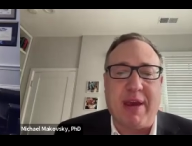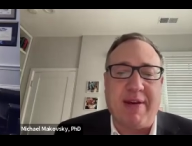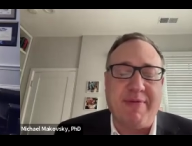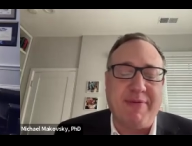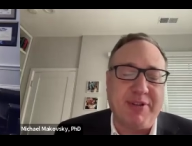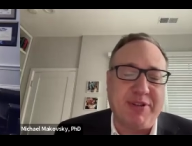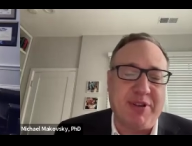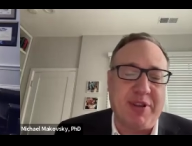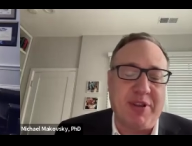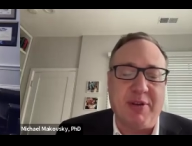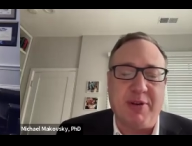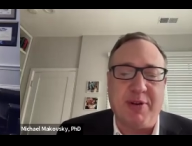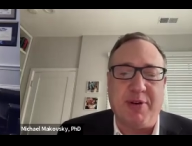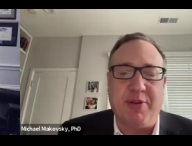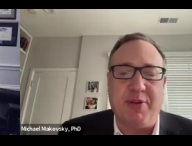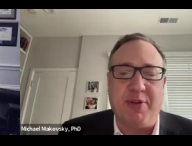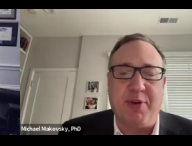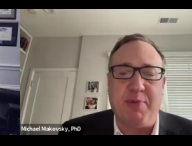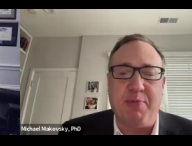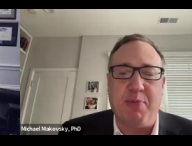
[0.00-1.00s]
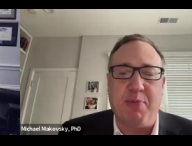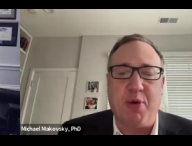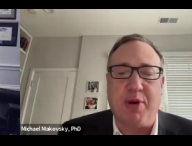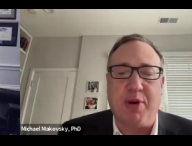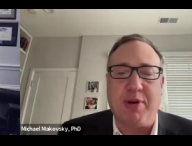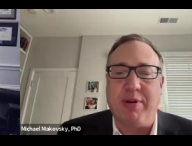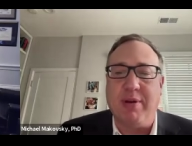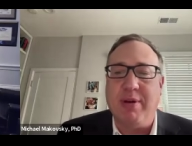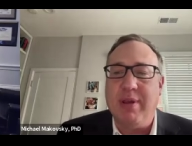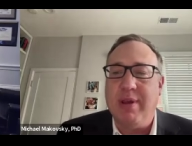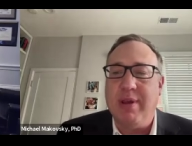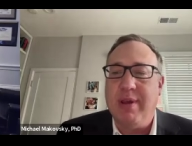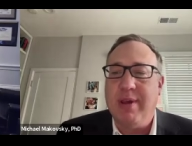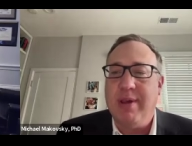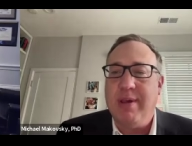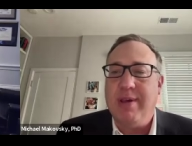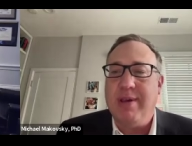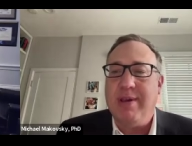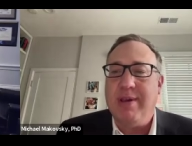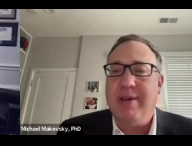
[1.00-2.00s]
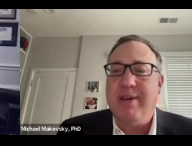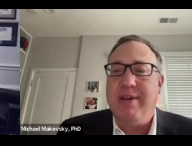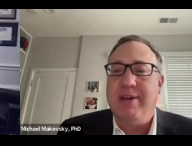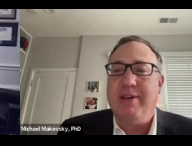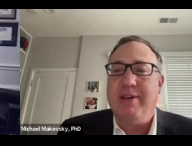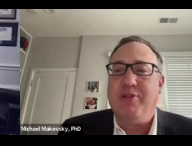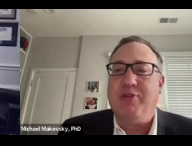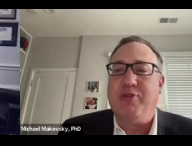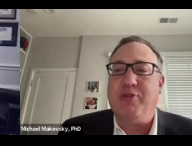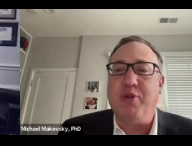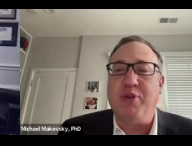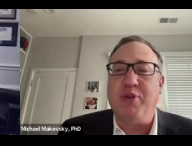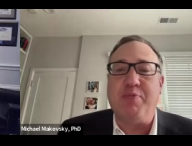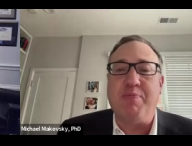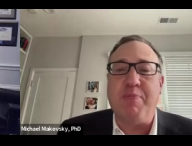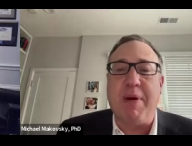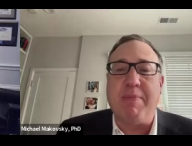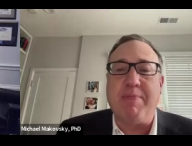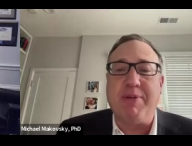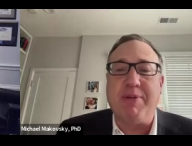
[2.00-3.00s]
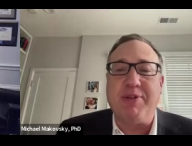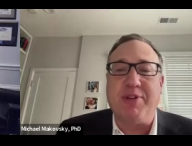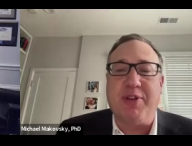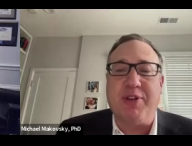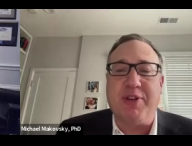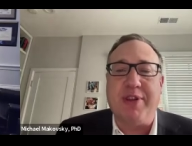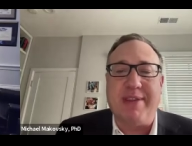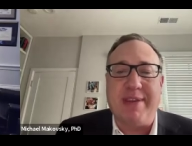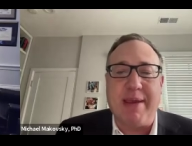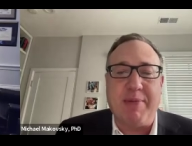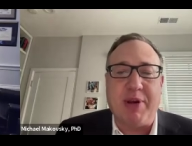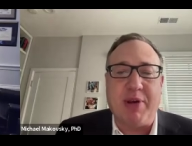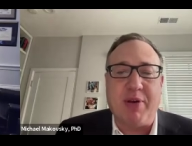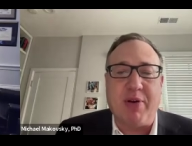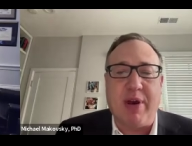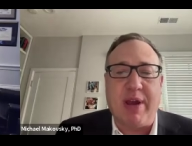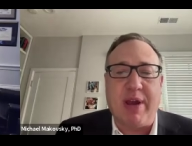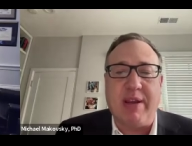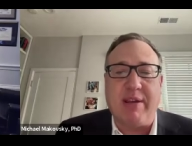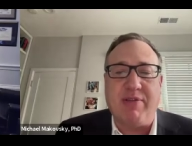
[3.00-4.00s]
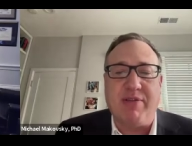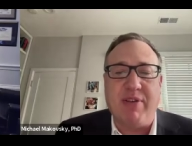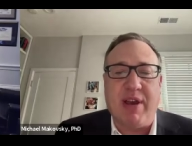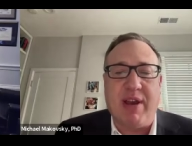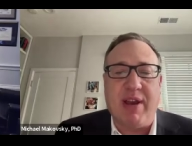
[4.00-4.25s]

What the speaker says: Obviously, there are more Jewish members on the Democratic